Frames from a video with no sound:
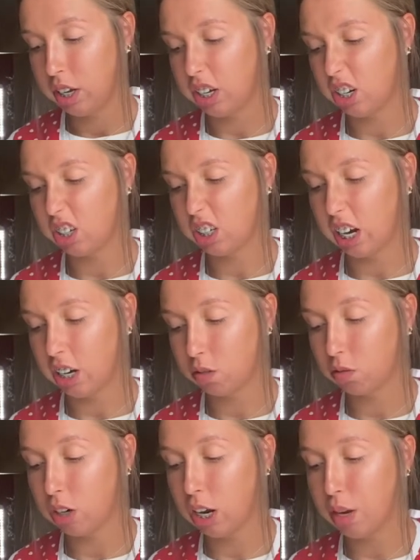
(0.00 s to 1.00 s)
You just kind
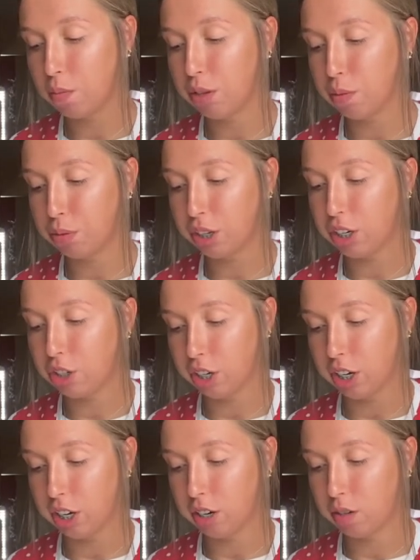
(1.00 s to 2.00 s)
of rub the bleach
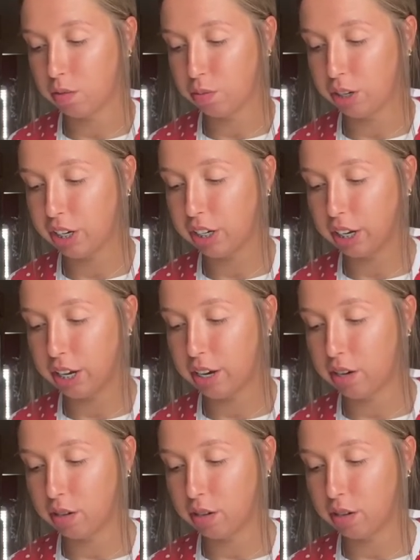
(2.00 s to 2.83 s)
in pretty good.